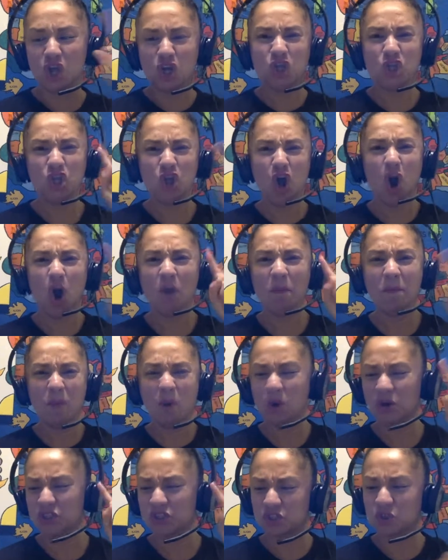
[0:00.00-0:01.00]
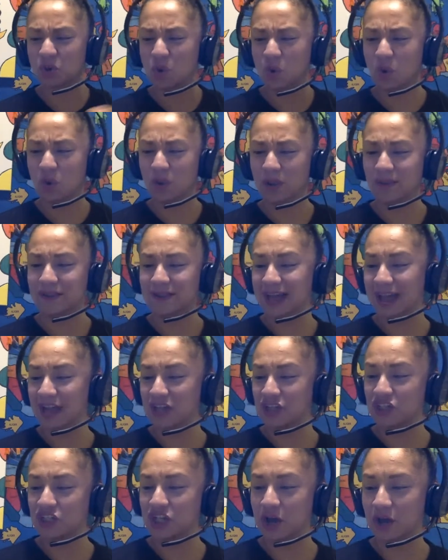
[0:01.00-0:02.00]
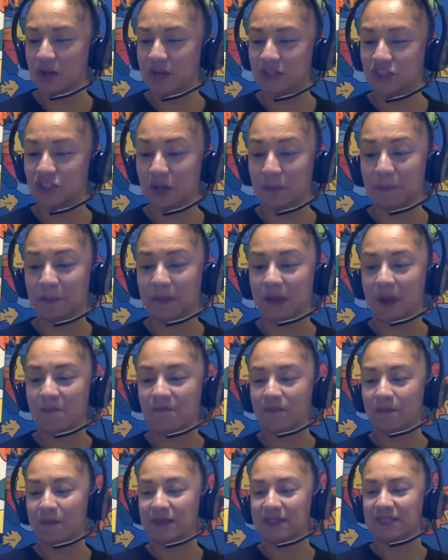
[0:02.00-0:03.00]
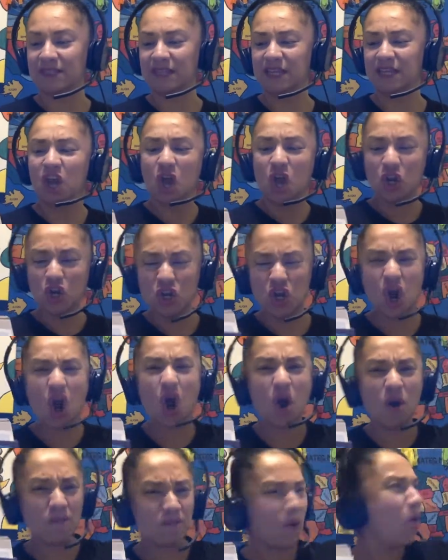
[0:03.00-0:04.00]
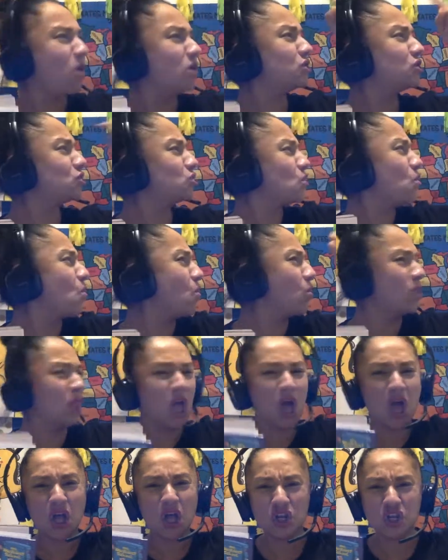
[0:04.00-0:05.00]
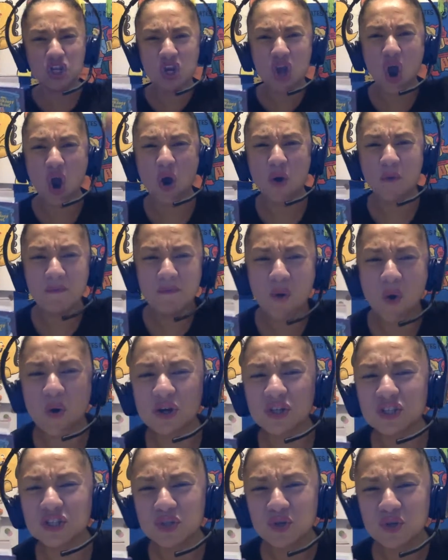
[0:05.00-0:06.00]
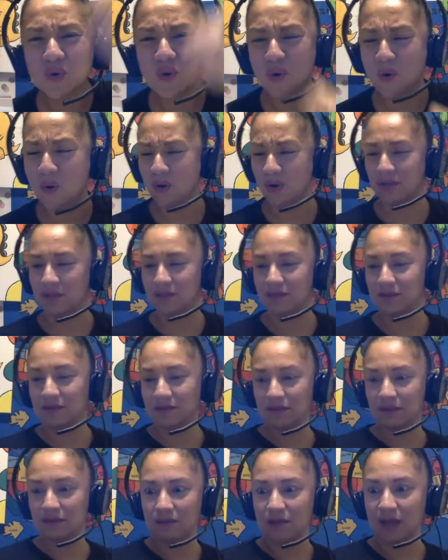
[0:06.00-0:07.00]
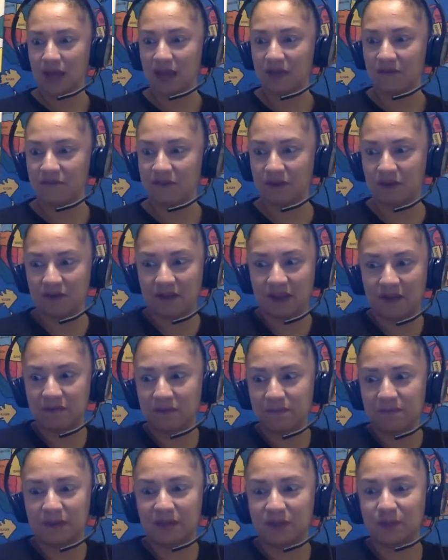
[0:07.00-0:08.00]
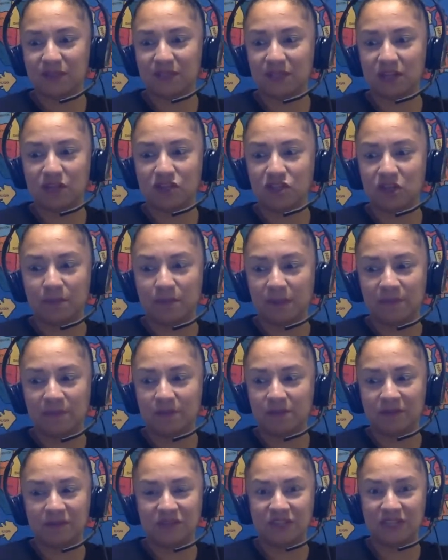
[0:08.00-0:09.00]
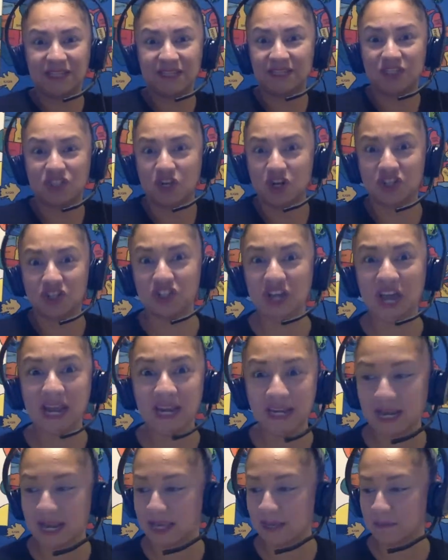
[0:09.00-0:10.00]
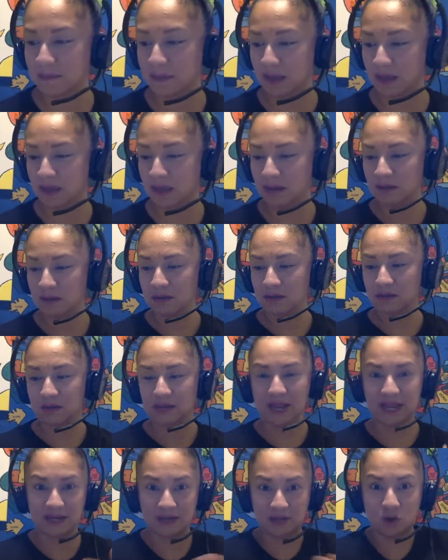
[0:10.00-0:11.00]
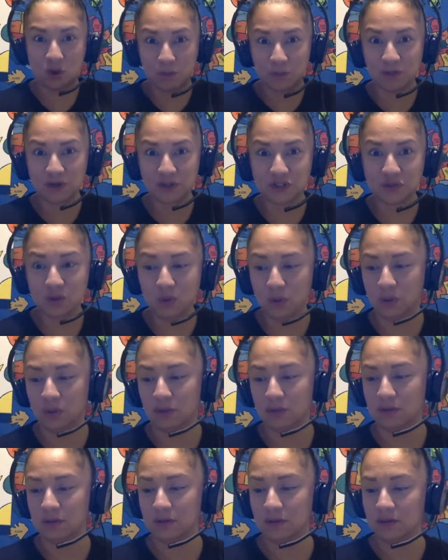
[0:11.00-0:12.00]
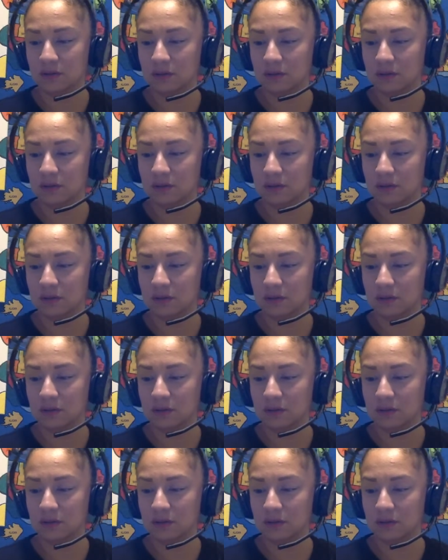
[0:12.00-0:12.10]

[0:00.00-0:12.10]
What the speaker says: No more school, I shouted, jumping up from my seat. No more school! No more school! I figured everybody was going to jump up from their seats and start chanting like me, like no more school.